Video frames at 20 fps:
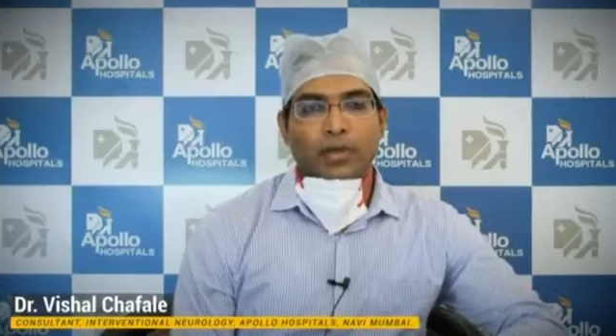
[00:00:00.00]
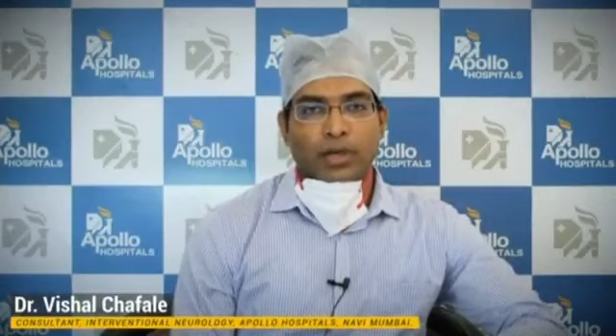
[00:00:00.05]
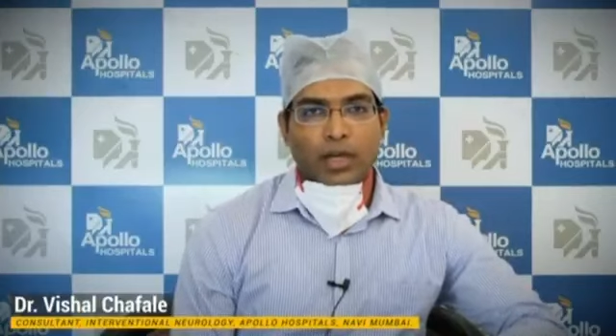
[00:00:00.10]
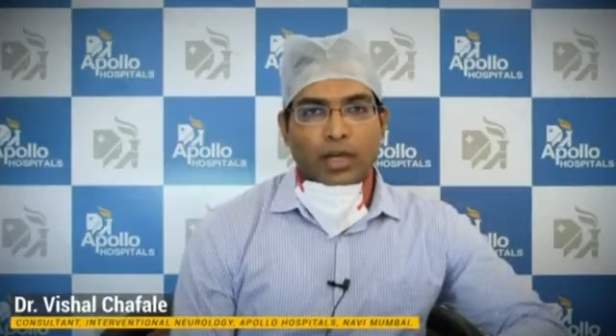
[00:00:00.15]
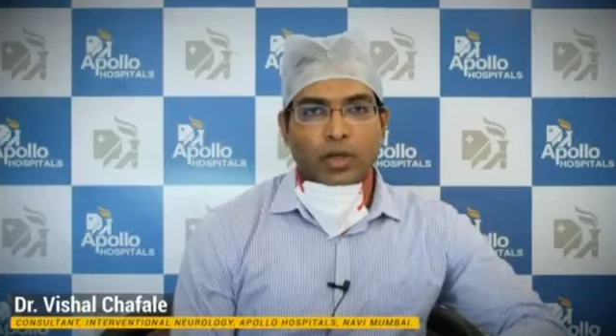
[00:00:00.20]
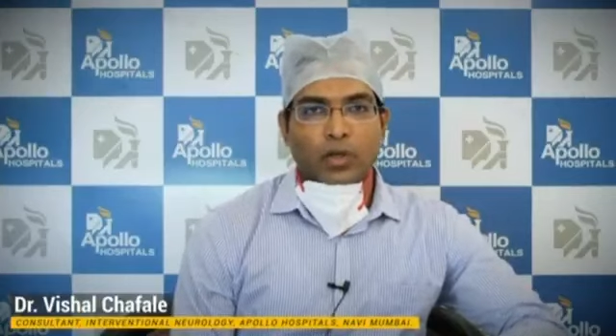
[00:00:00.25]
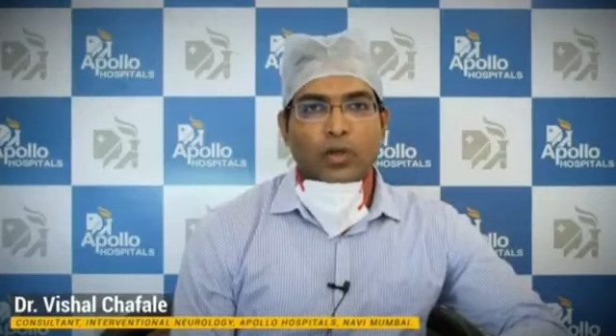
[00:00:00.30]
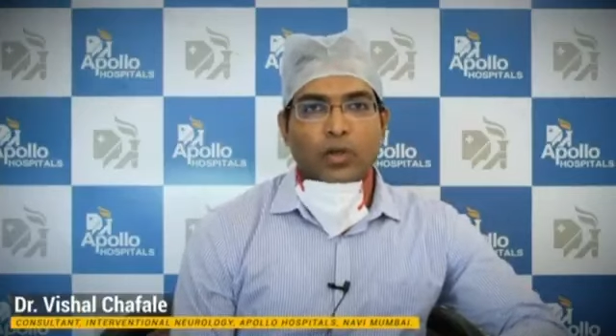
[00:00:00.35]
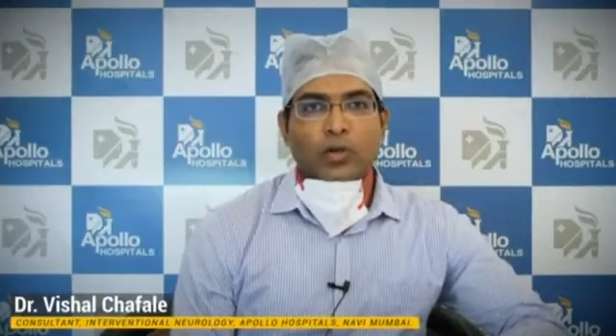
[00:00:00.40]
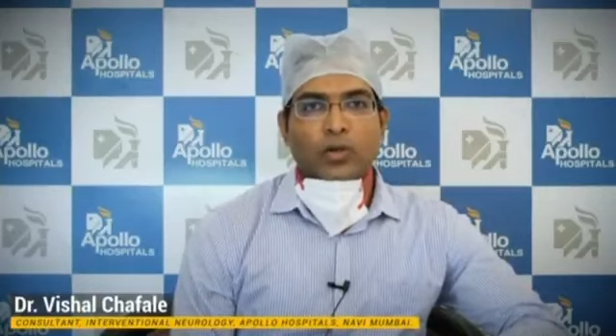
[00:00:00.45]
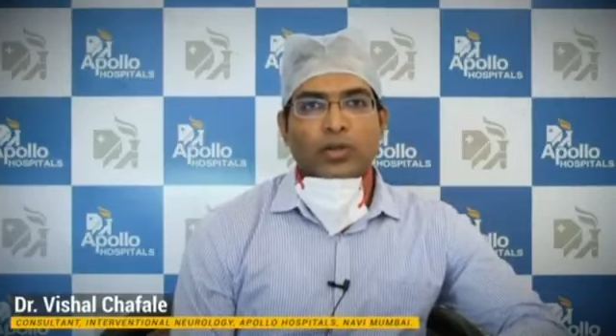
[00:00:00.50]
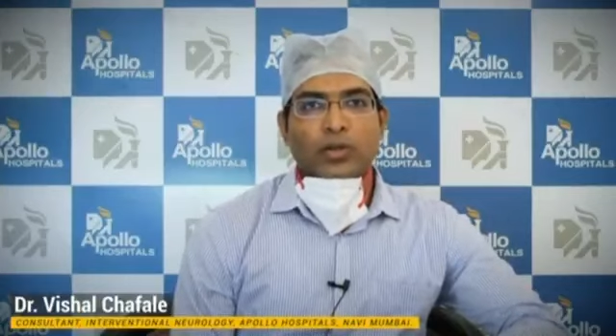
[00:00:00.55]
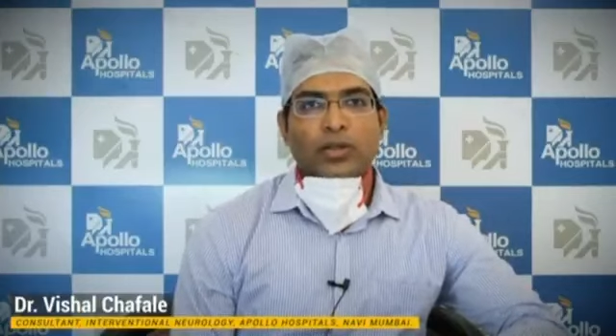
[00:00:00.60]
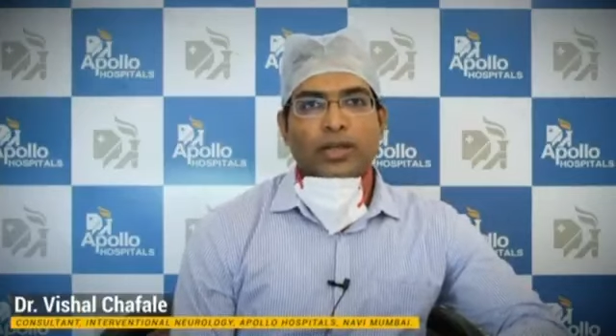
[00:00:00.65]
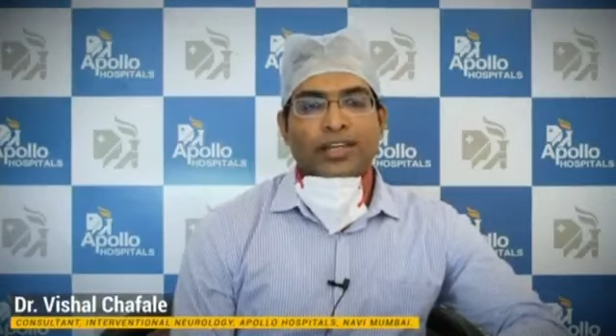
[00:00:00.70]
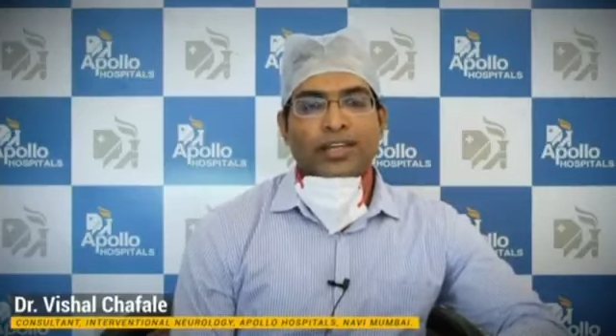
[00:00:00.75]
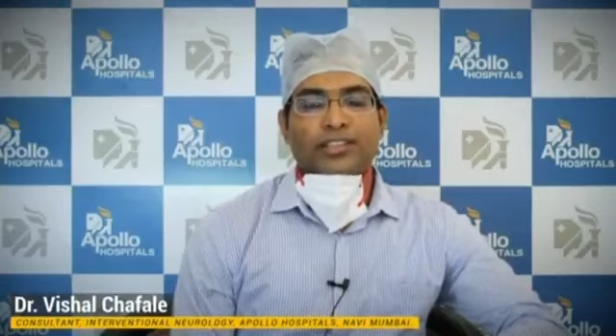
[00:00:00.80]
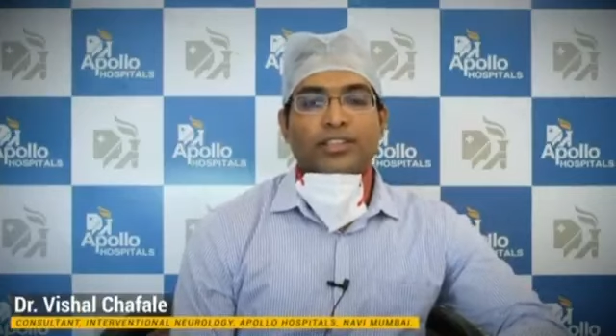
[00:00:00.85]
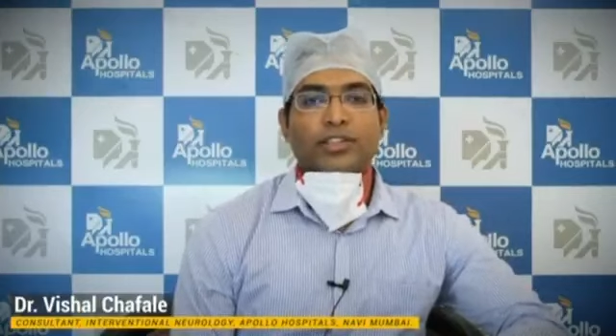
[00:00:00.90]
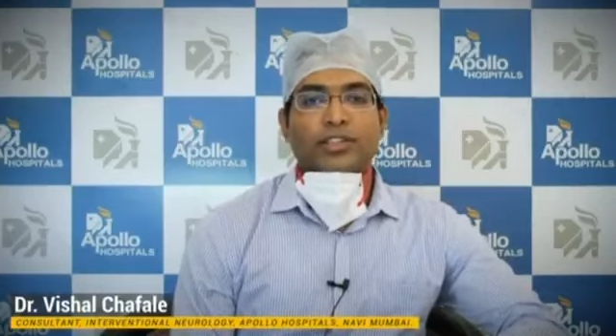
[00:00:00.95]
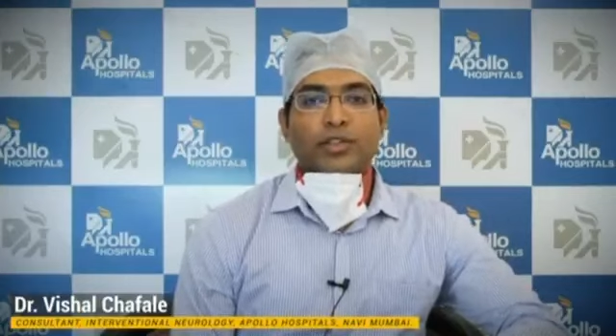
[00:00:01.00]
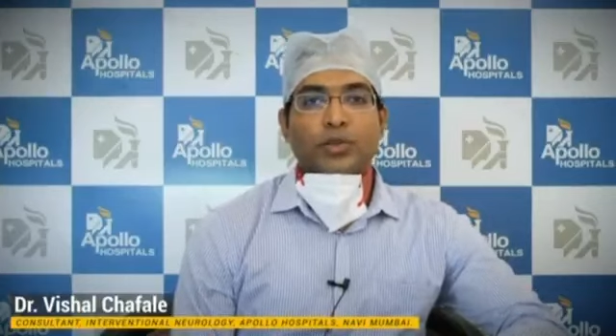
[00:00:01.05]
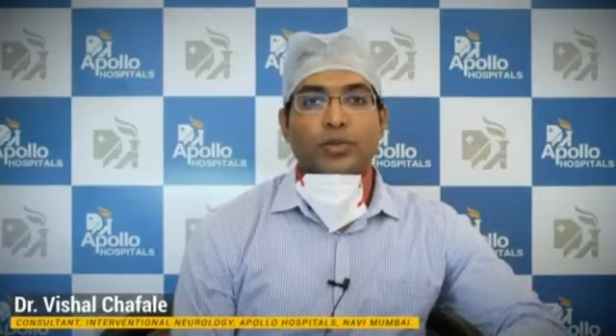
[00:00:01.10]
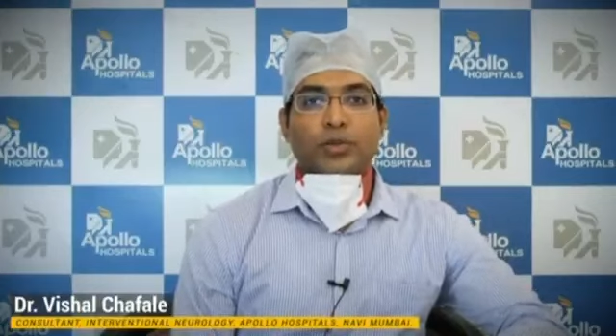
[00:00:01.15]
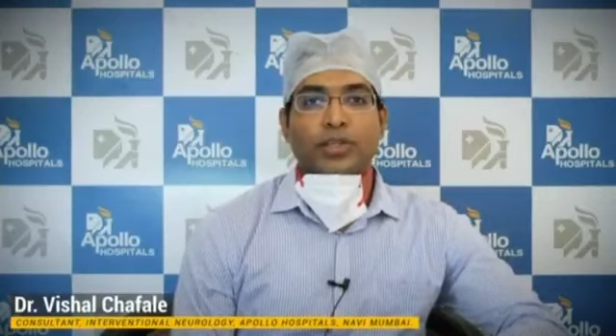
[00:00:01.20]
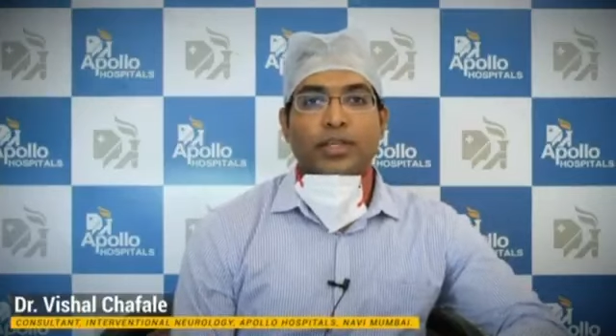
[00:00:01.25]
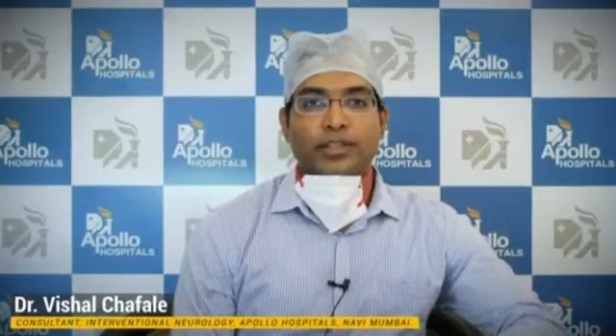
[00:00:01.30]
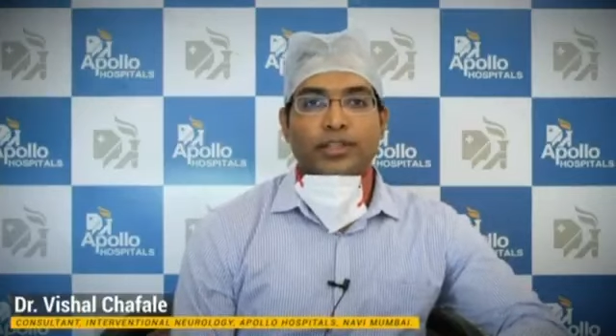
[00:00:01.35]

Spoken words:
alcohol, excessive tea,